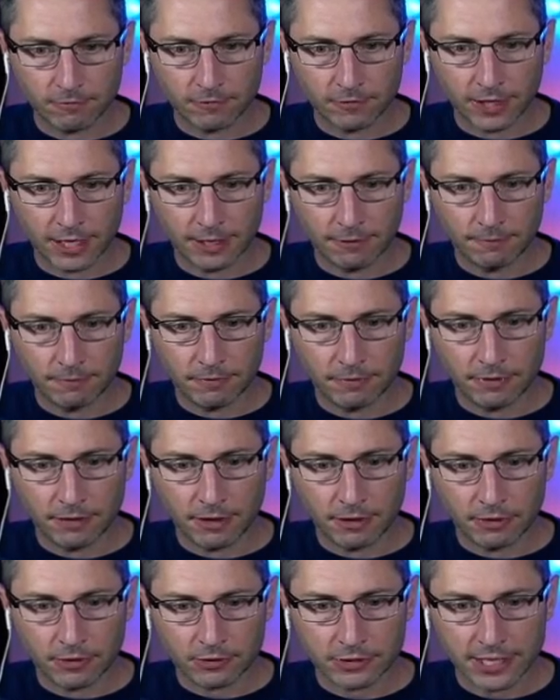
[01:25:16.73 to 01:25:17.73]
right?
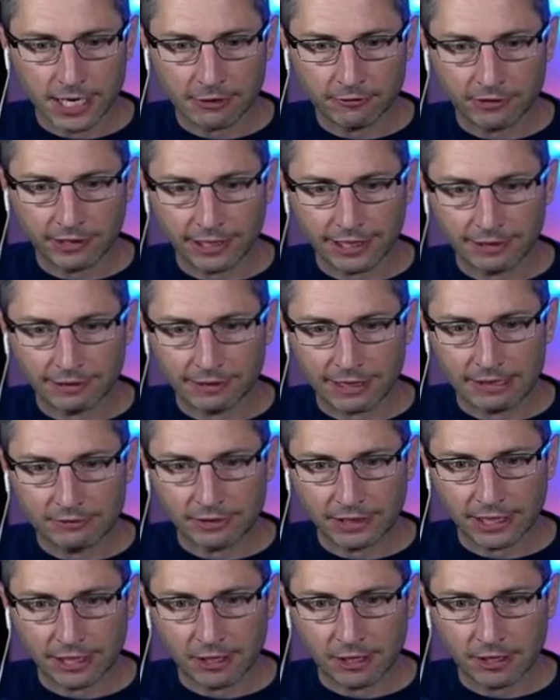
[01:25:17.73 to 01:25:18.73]
There's not really a
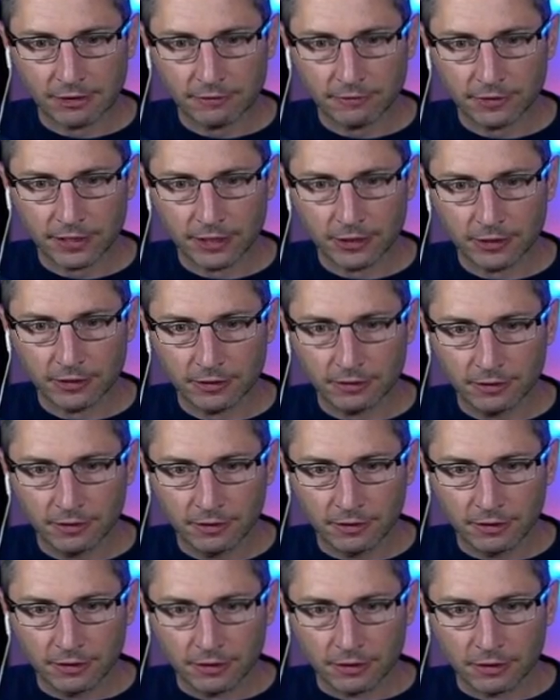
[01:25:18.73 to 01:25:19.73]
leveling off here.
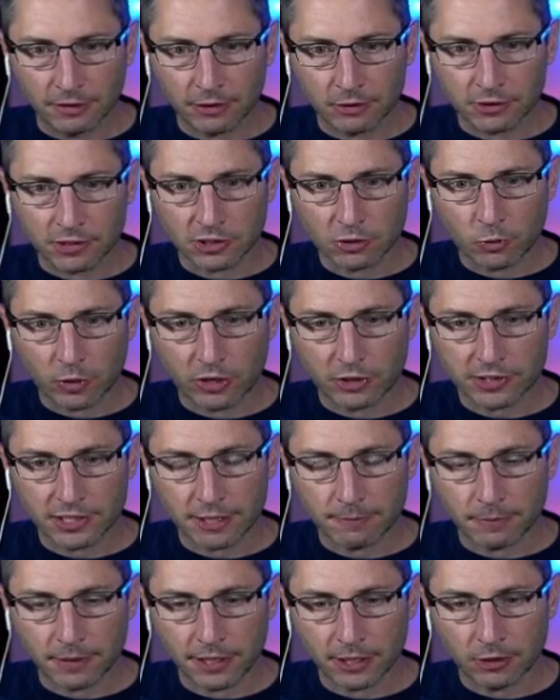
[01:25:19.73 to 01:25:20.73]
There's squares
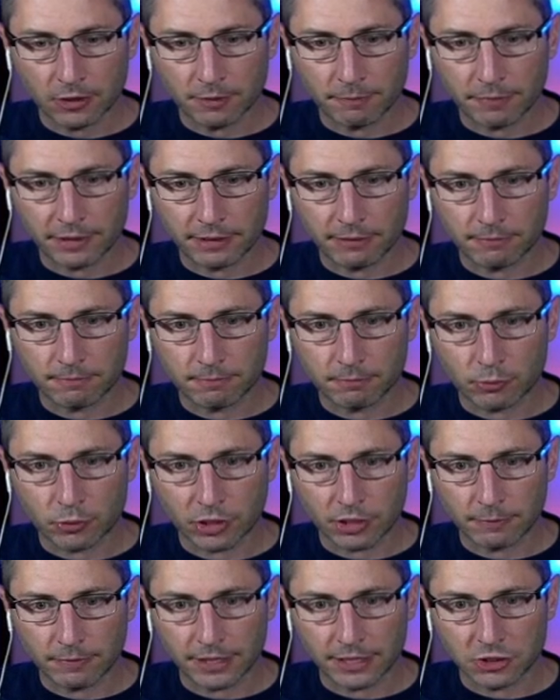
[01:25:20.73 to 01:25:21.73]
up here,
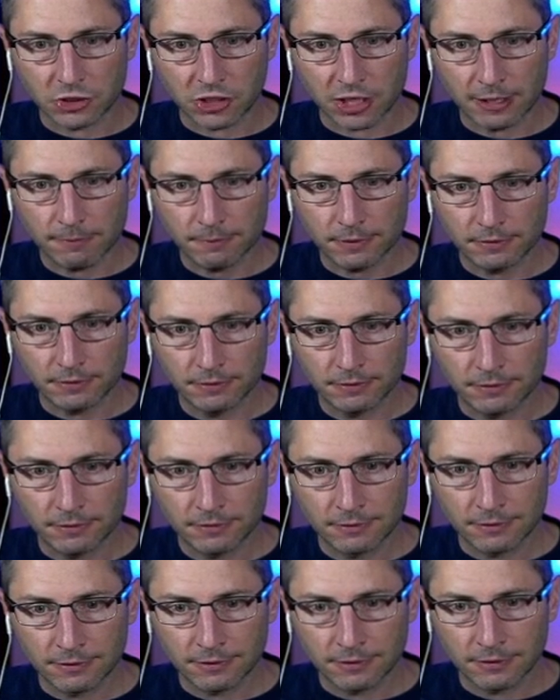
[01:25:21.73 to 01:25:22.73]
pretty big jump,
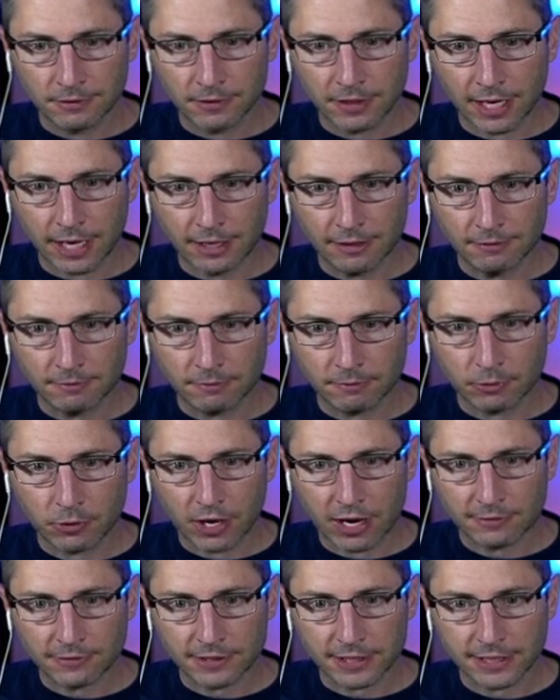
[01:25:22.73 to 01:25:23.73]
okay?
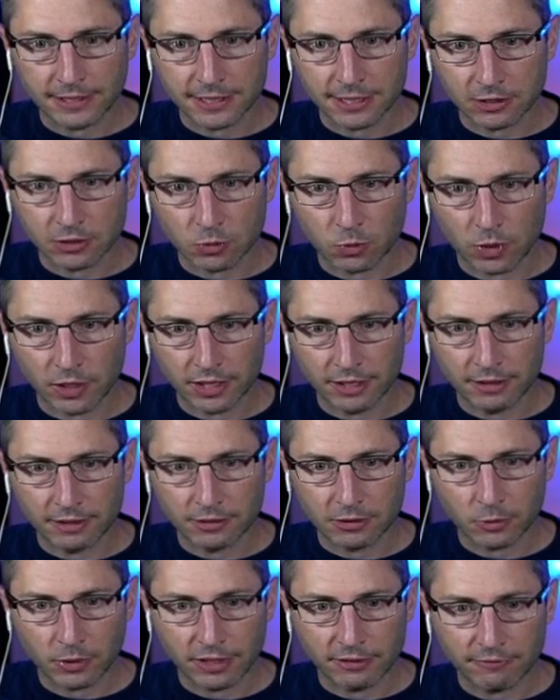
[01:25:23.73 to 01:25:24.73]
Perovskites at
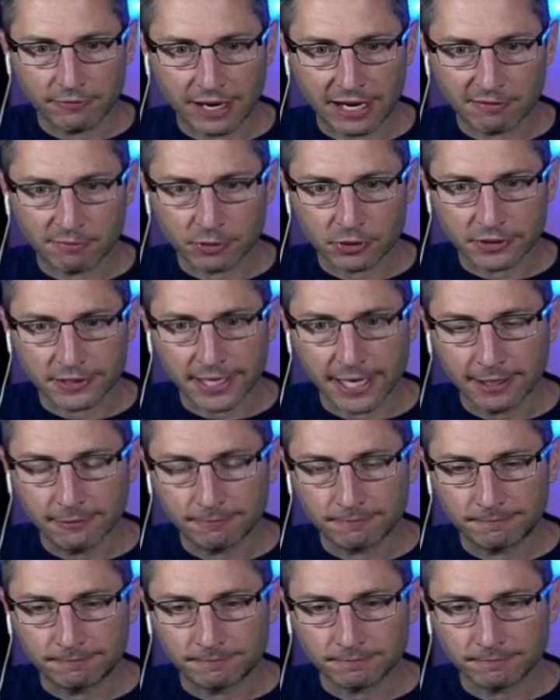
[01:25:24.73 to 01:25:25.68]
25%.